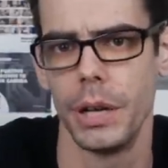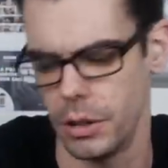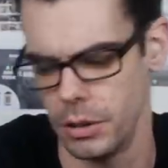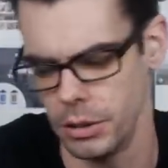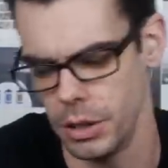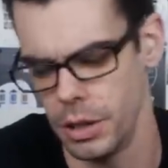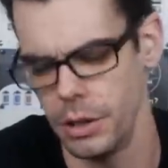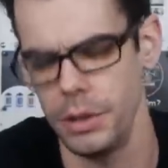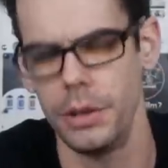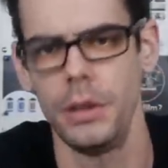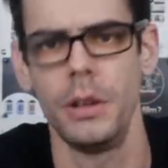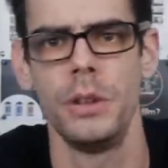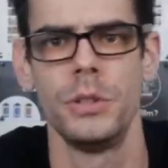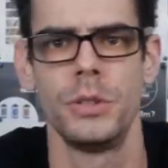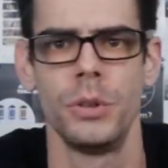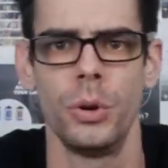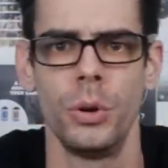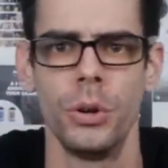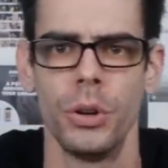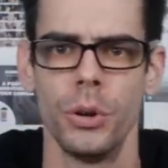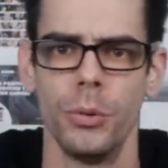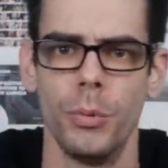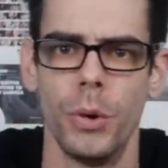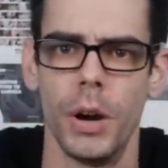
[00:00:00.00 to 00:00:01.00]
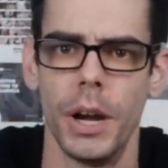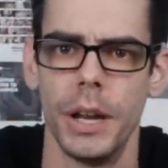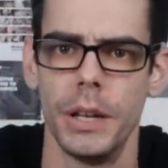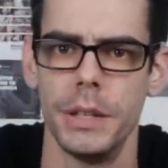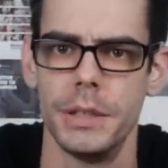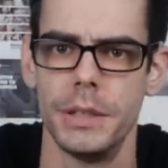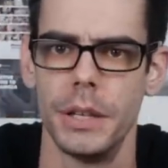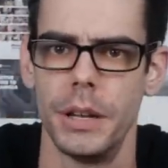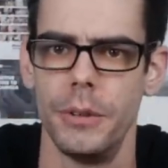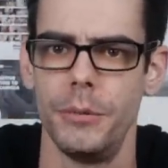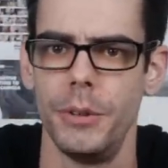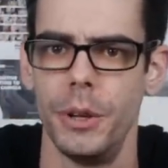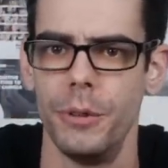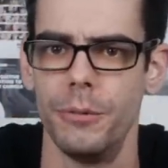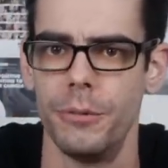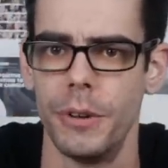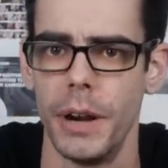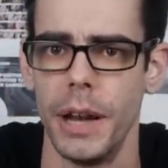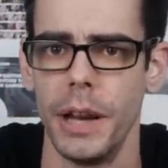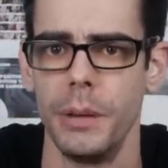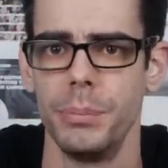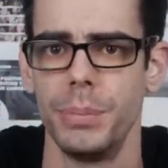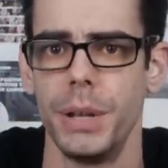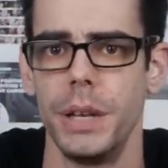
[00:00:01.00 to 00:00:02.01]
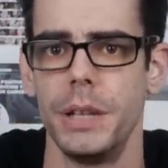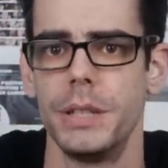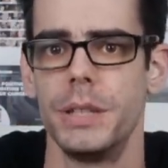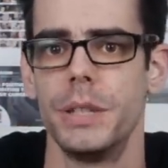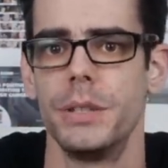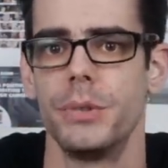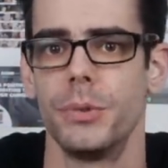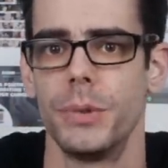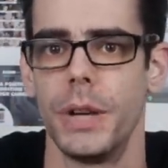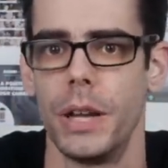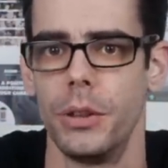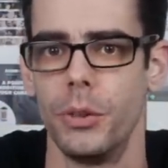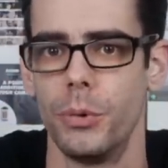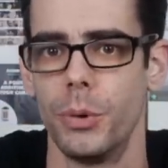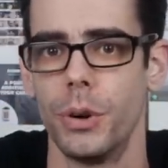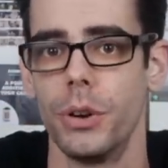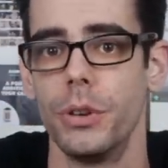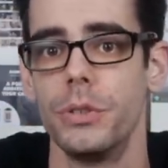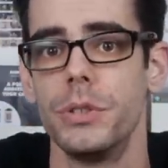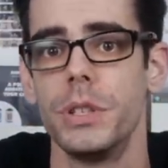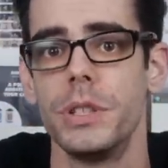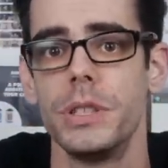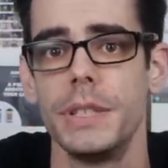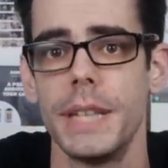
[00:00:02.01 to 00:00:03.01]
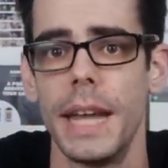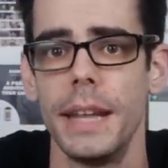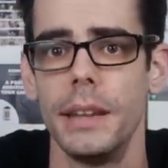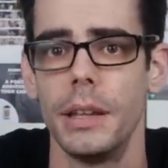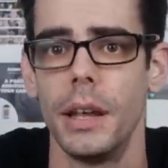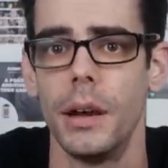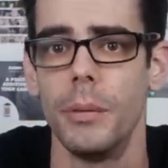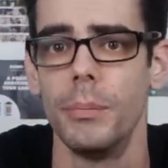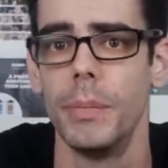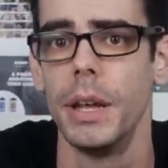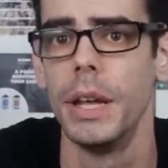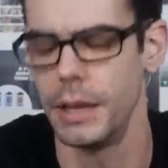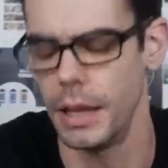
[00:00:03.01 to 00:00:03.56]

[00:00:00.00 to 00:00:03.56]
A lot of these older ones, if you find places around the world to send them,